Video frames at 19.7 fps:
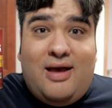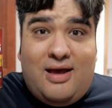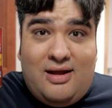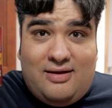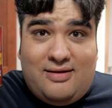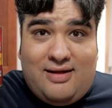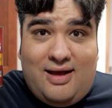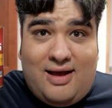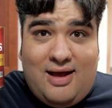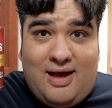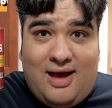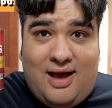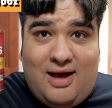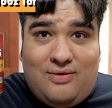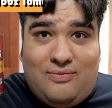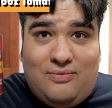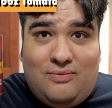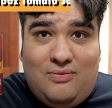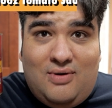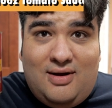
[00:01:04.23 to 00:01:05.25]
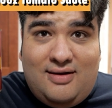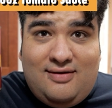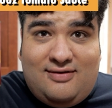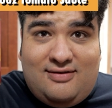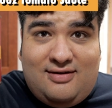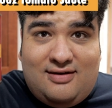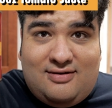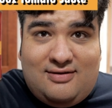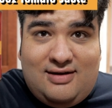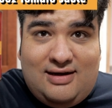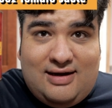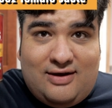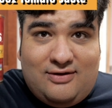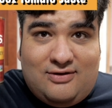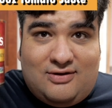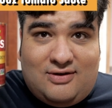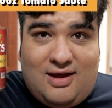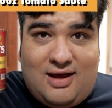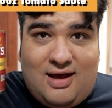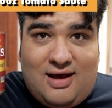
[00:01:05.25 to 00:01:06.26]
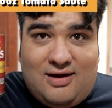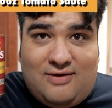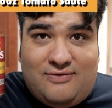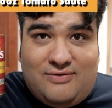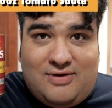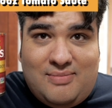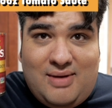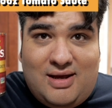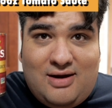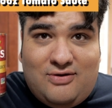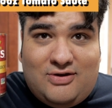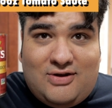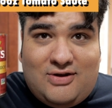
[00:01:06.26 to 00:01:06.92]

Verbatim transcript: And to that, add one 16 ounce can of tomato